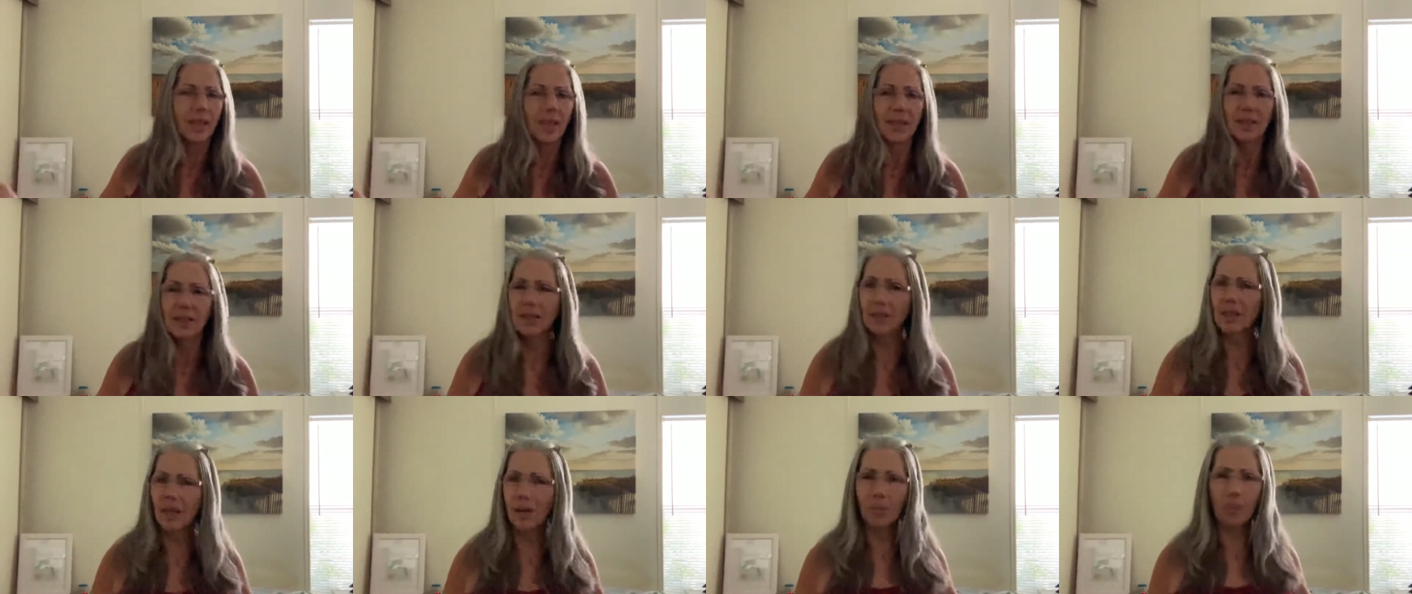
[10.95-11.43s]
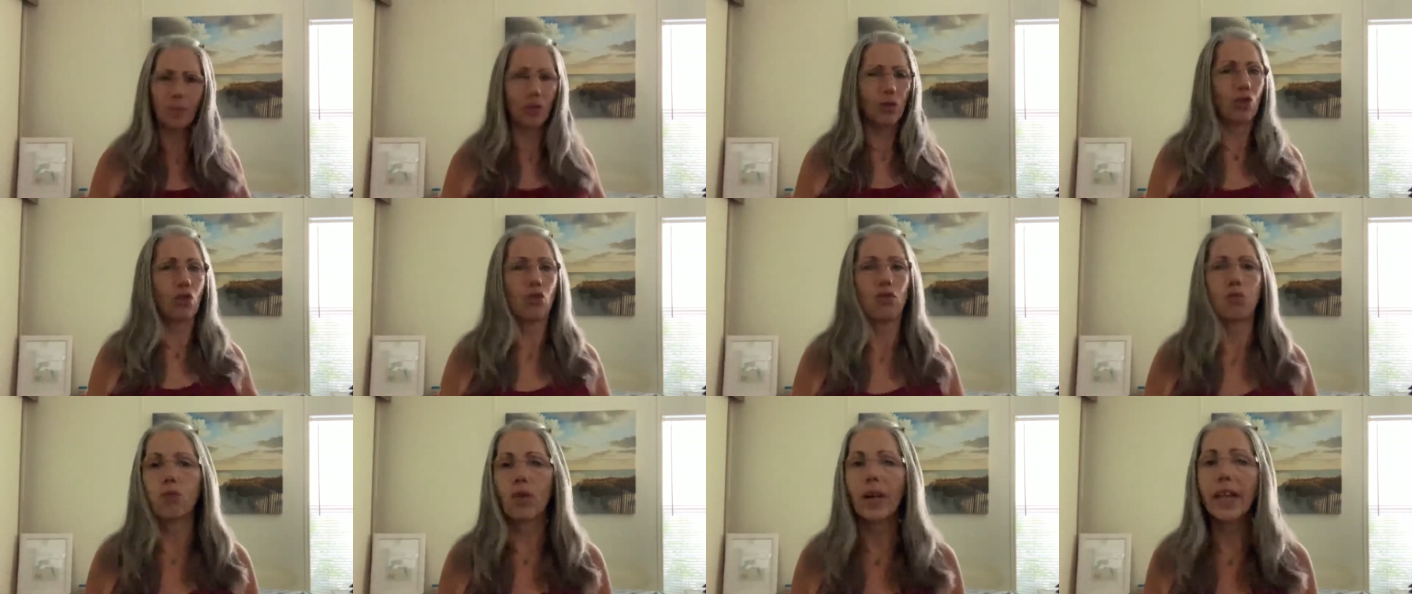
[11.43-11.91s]
some
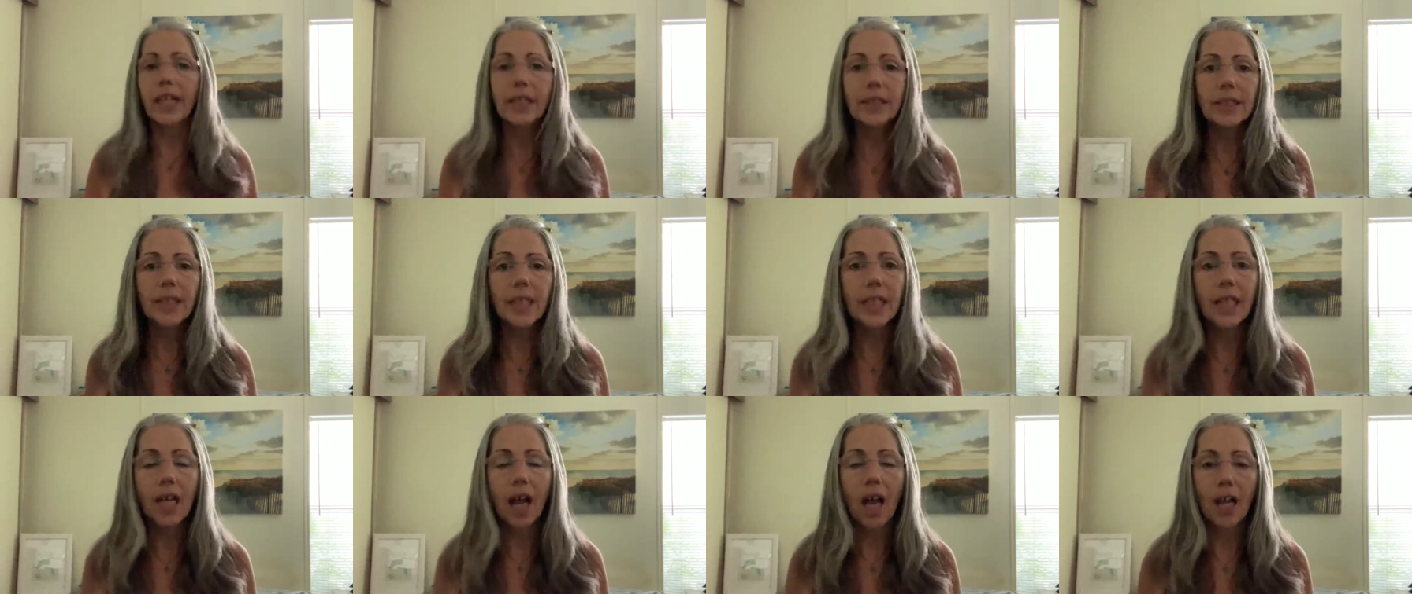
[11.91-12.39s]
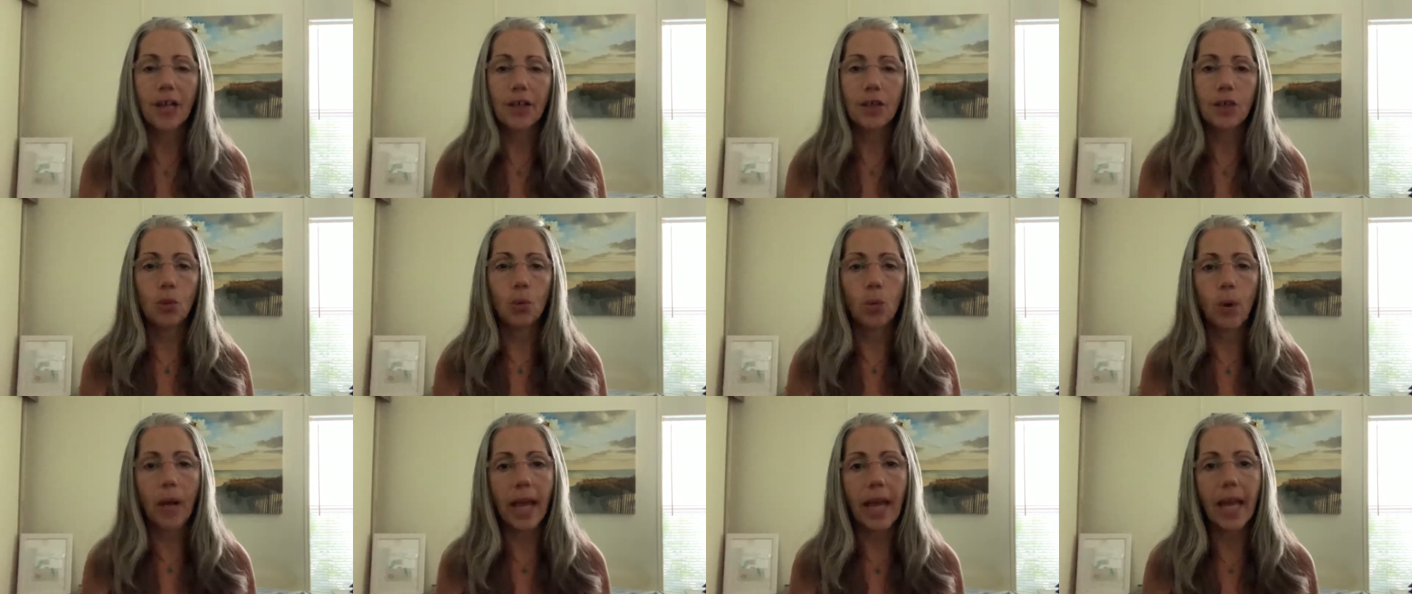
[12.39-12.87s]
crazy kind
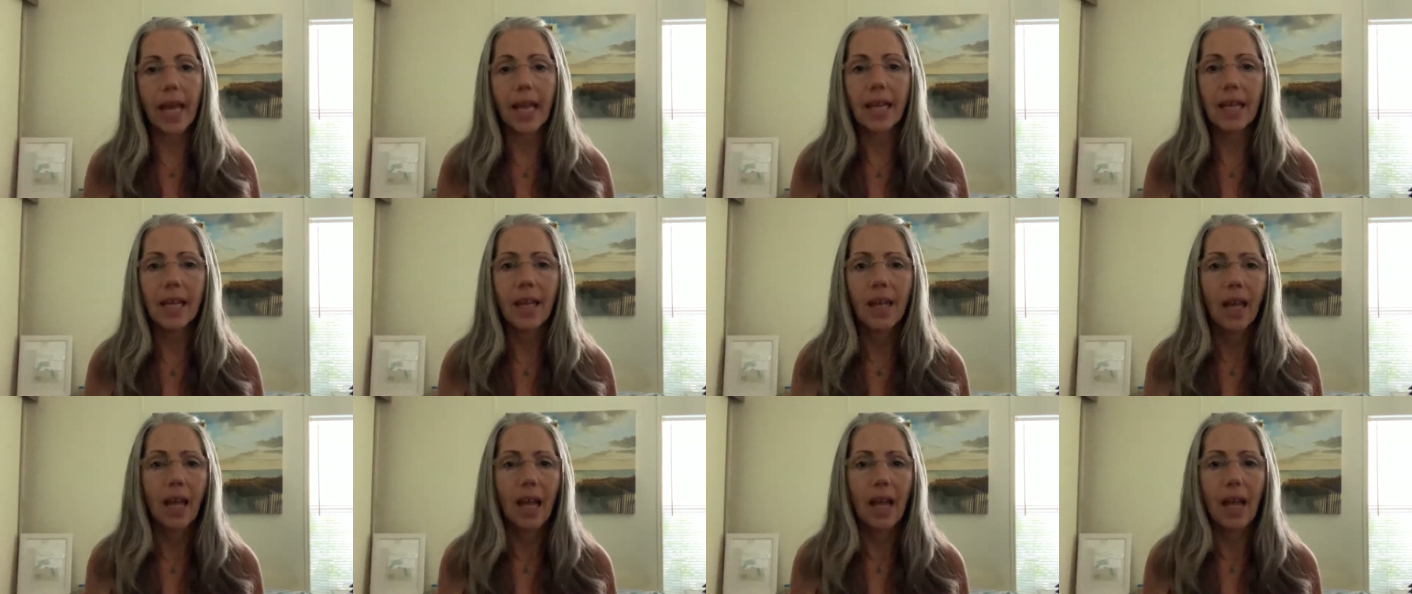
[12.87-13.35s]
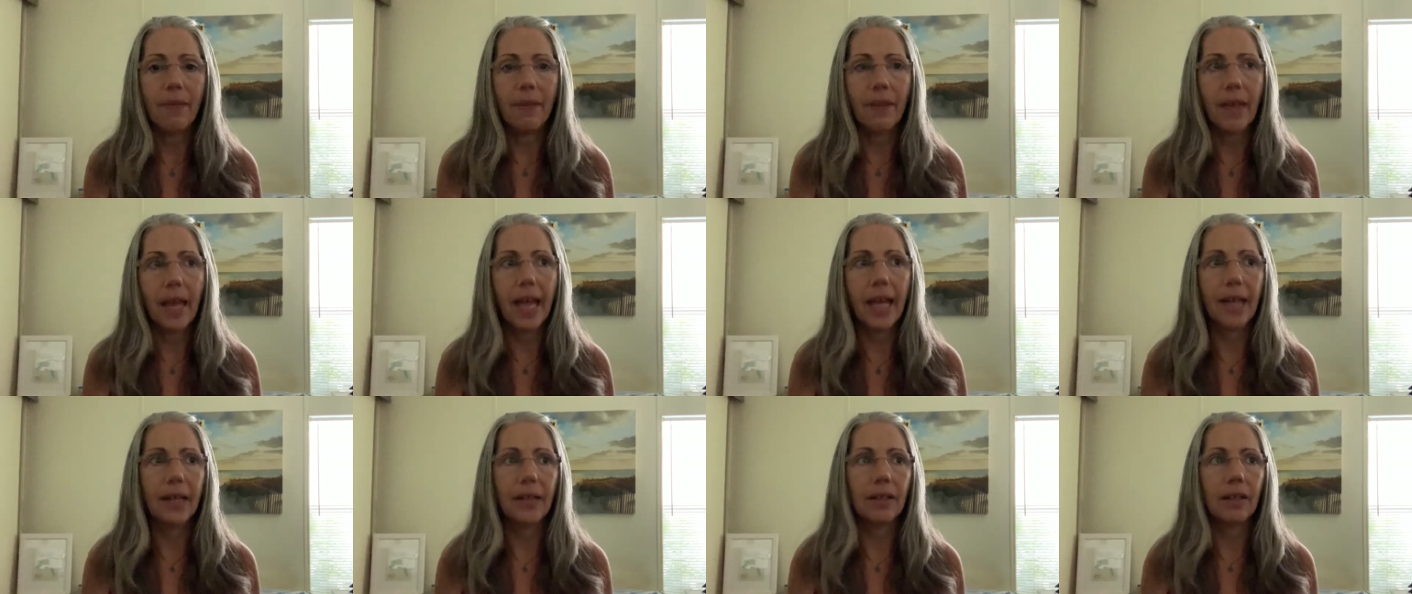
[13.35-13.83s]
of way and
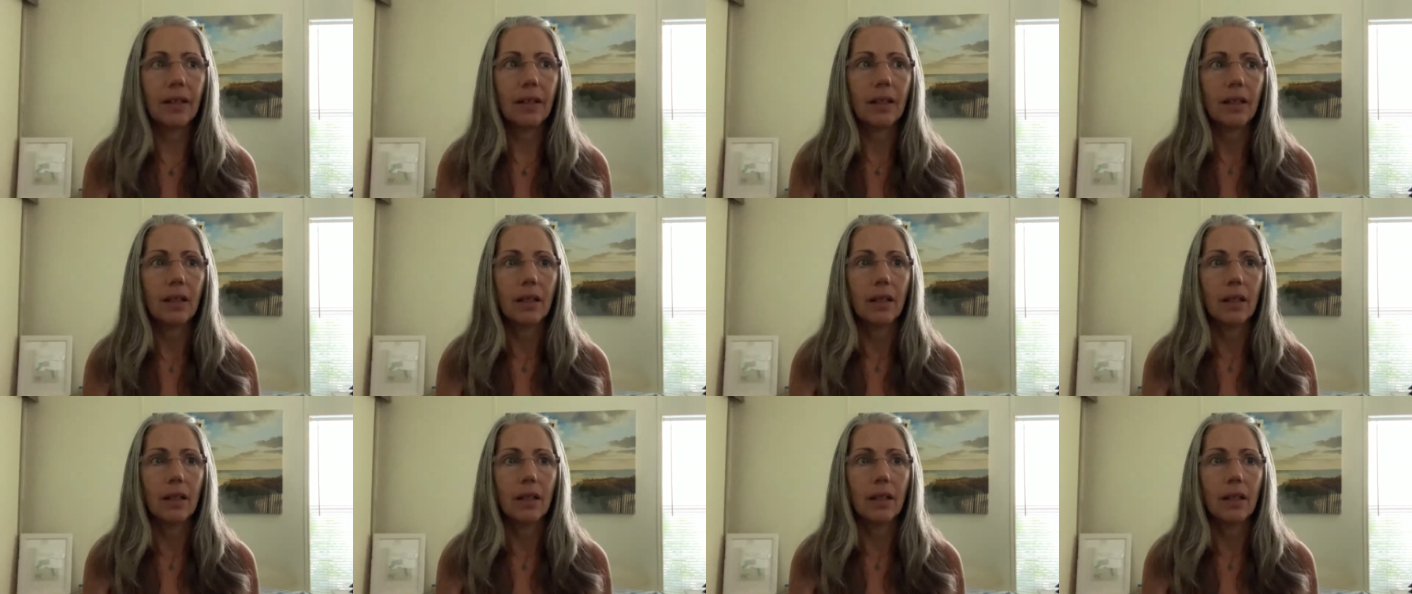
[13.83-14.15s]
then